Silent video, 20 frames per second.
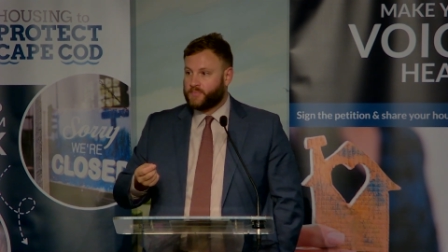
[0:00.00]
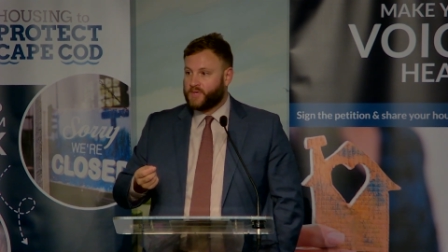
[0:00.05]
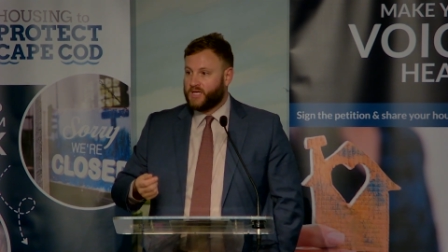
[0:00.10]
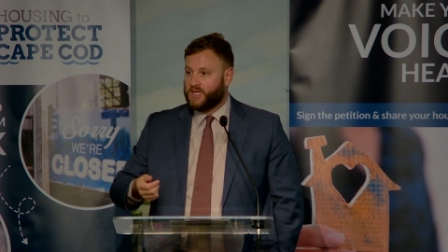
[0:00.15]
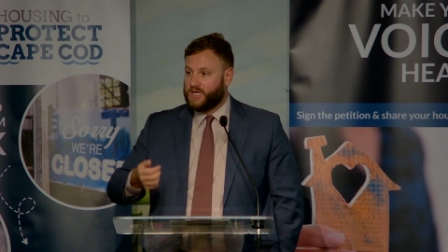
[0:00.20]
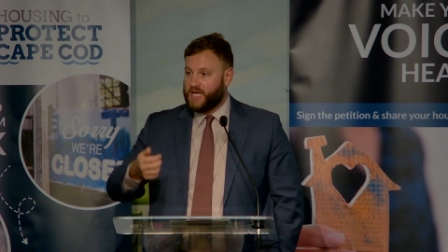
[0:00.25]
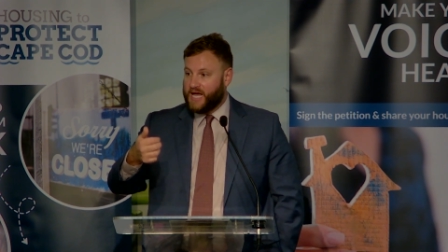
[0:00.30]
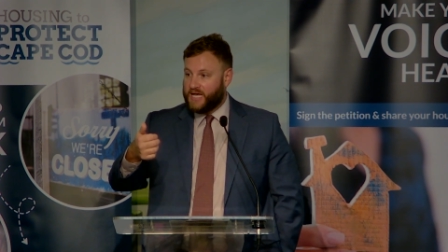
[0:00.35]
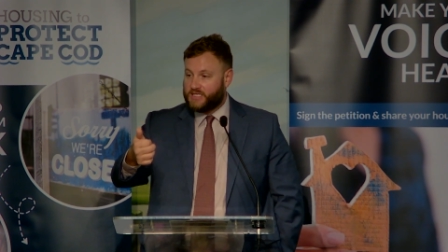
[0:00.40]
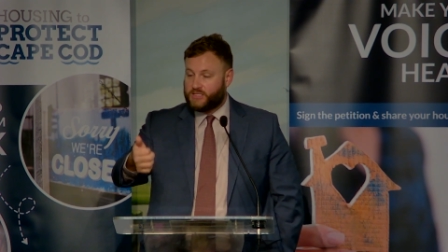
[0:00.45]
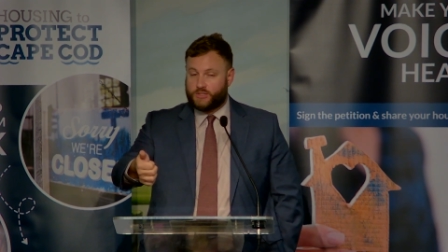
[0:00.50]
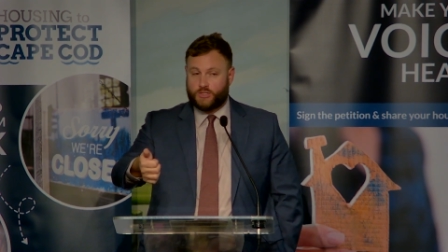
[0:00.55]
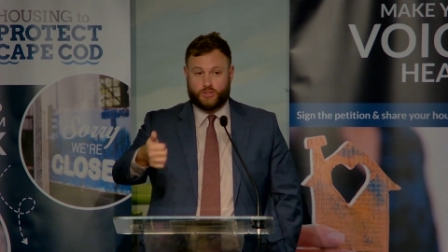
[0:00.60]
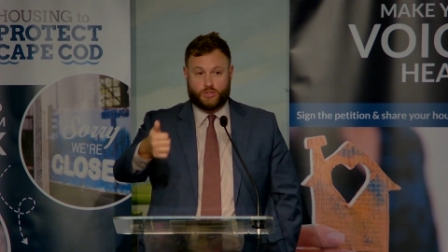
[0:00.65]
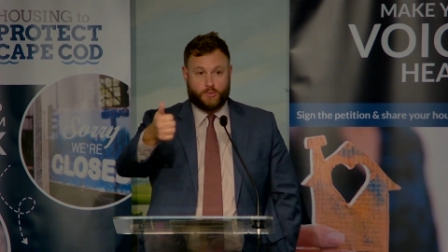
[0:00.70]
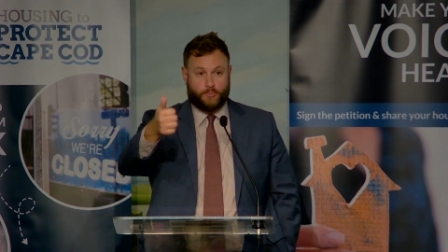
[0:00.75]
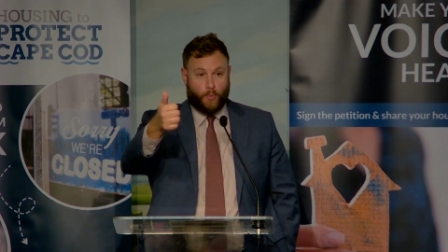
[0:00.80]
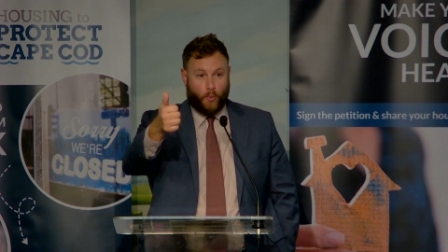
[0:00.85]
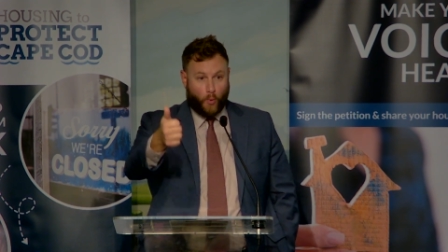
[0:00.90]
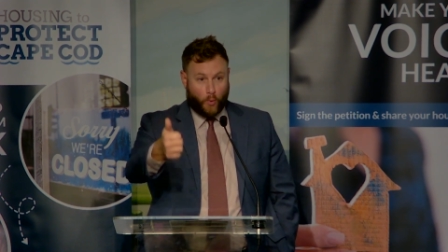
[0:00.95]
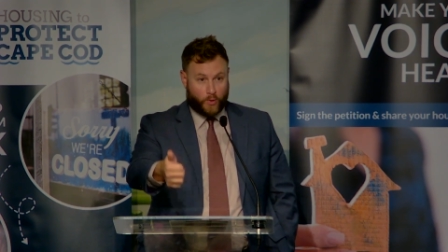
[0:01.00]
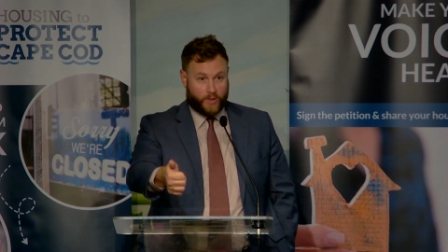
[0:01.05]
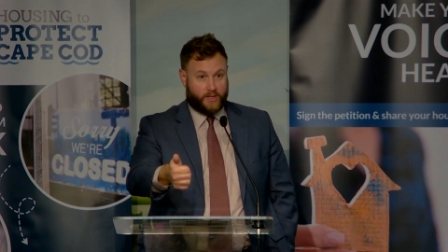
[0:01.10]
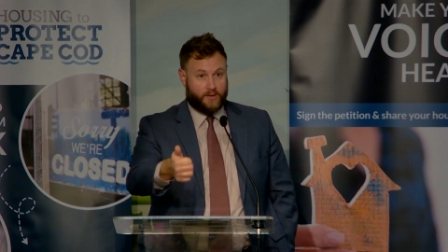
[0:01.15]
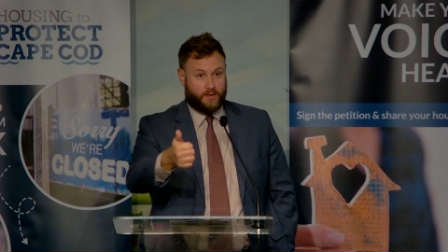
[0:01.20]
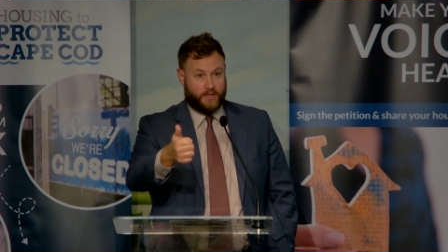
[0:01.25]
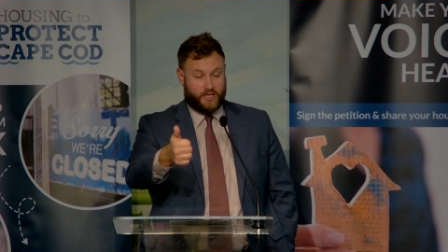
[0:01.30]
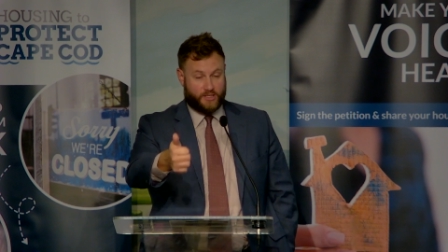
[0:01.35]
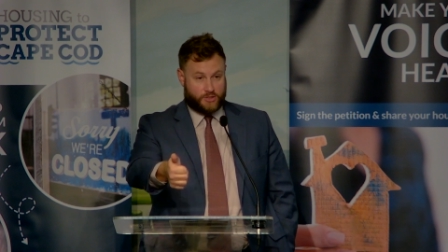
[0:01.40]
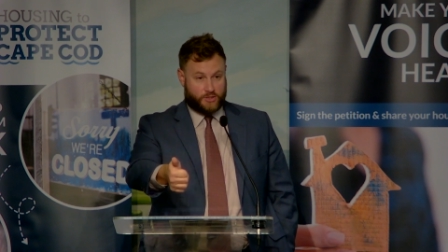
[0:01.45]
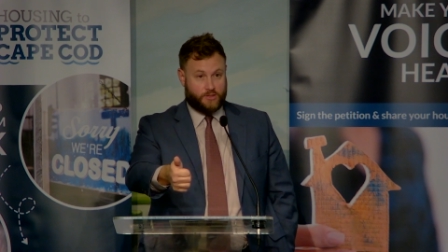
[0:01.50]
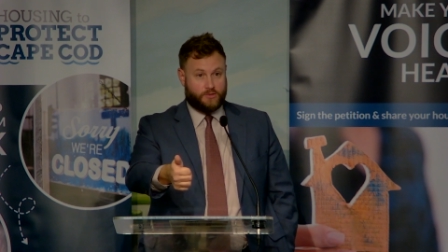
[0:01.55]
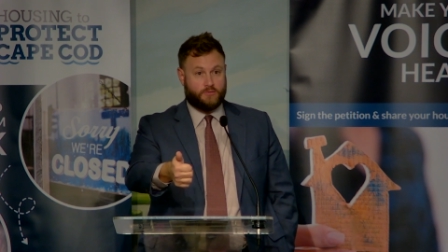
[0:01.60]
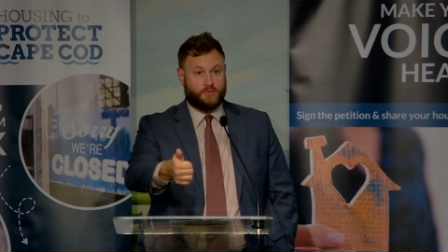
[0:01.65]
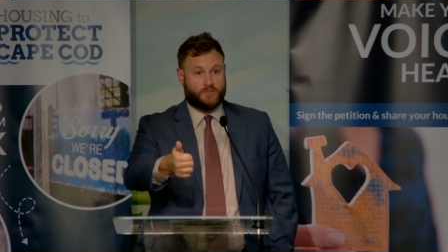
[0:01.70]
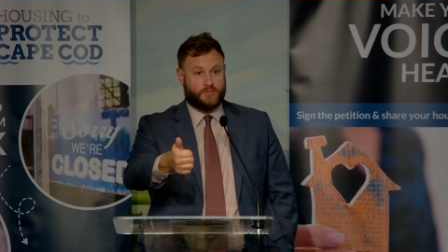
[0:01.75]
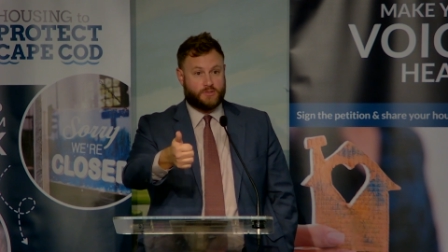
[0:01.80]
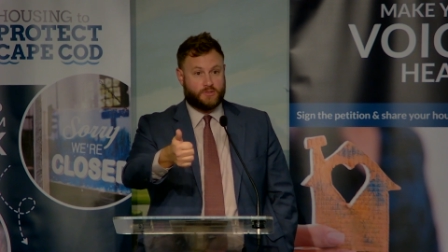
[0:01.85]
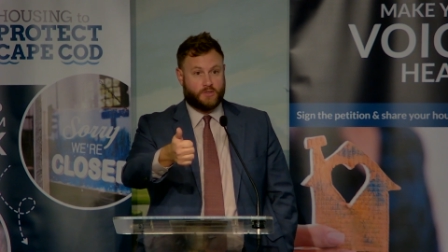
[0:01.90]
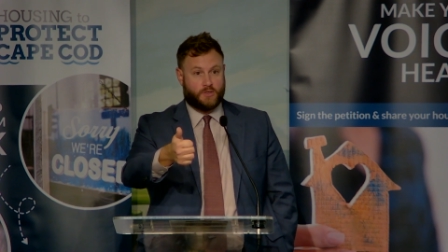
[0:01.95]
Yes, to support
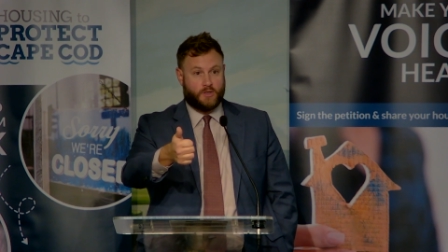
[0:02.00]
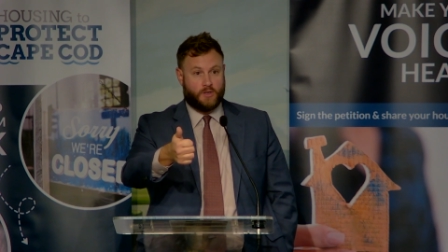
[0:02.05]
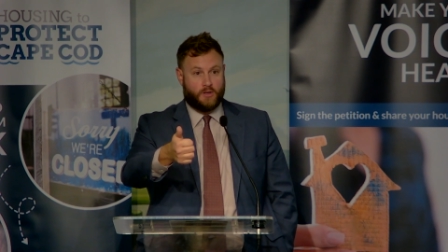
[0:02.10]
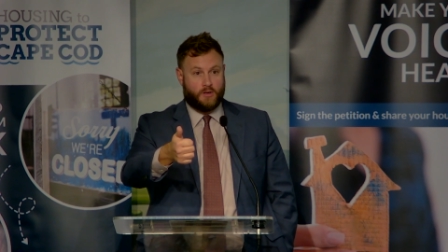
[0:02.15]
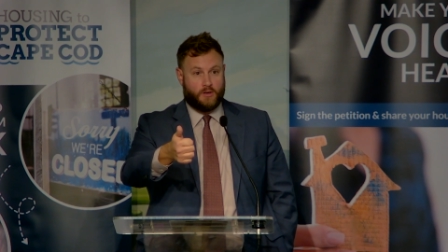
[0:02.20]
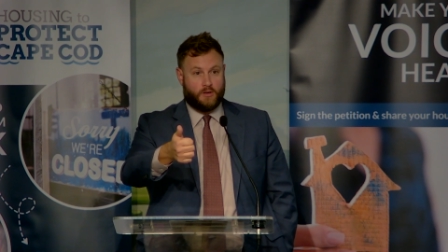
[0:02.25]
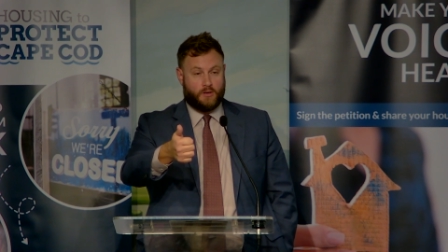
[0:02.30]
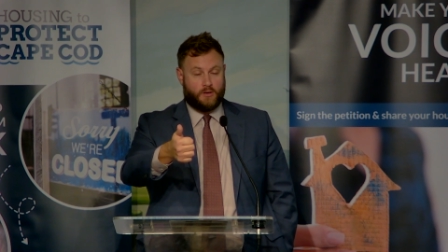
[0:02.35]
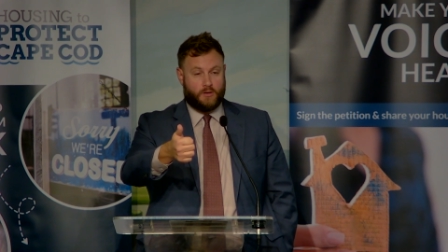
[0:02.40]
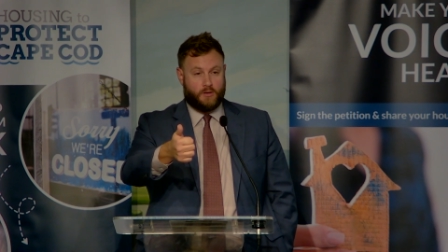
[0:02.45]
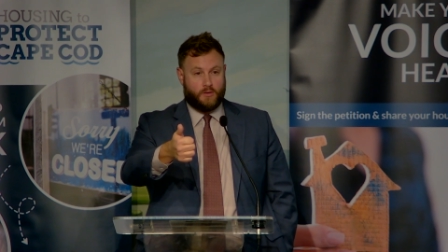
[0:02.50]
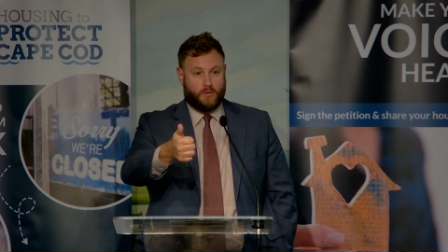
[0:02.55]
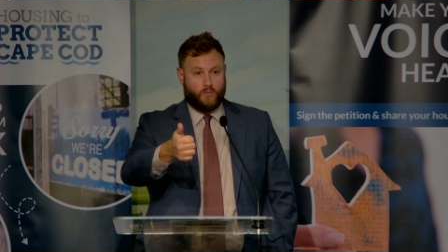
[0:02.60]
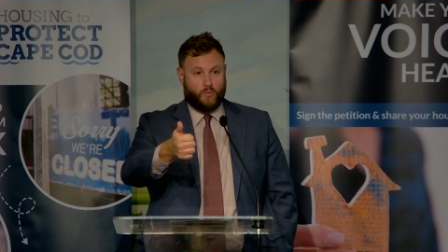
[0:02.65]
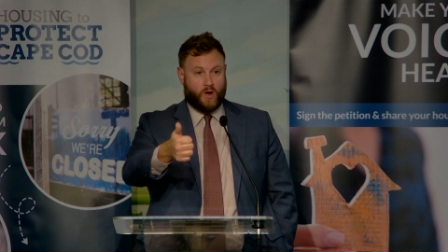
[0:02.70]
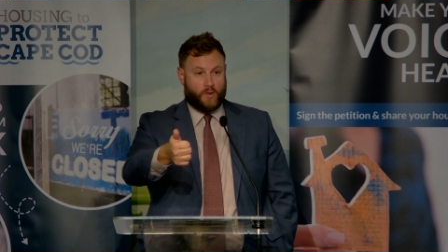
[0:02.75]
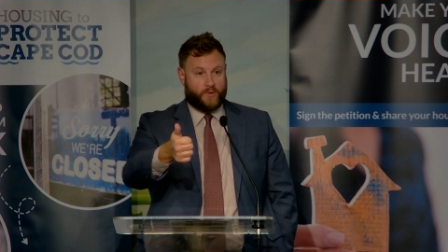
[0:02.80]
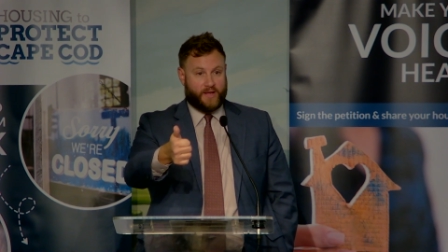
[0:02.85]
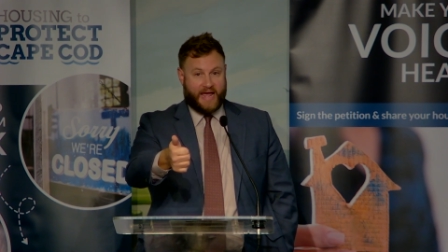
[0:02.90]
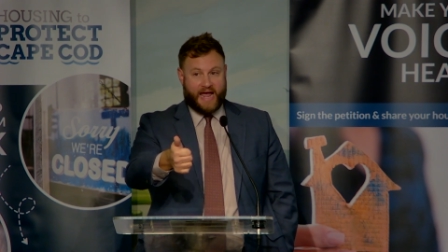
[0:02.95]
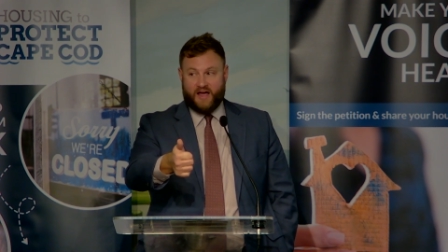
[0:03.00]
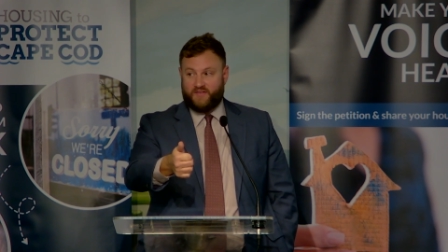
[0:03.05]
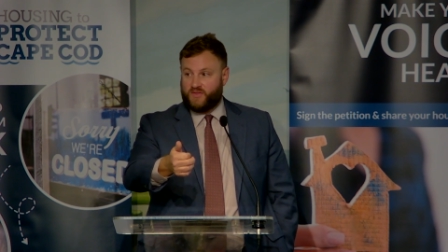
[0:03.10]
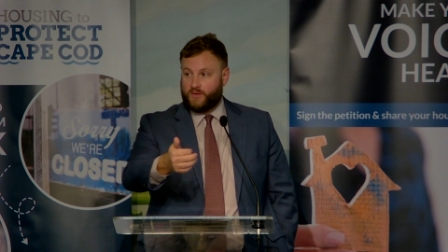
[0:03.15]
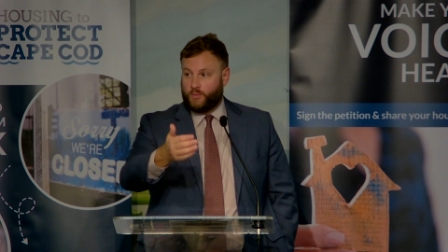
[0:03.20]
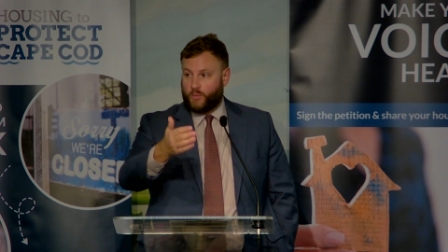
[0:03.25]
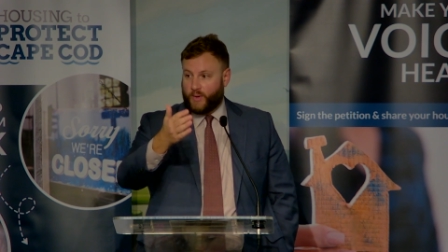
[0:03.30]
issues when we have them.